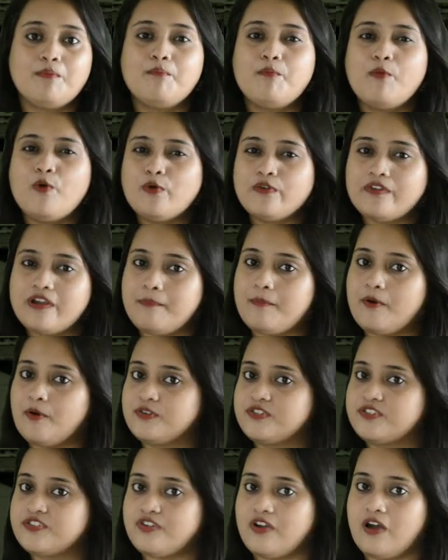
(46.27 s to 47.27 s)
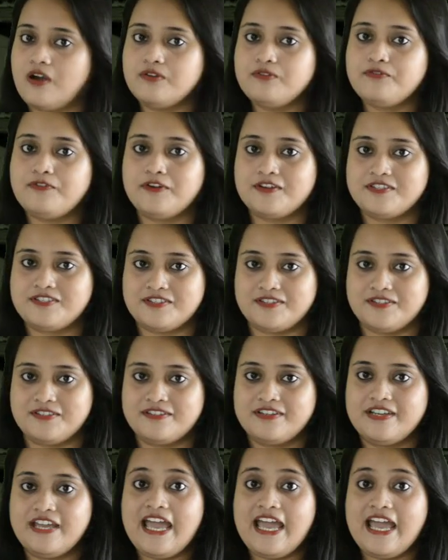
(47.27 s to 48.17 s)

more about groundwater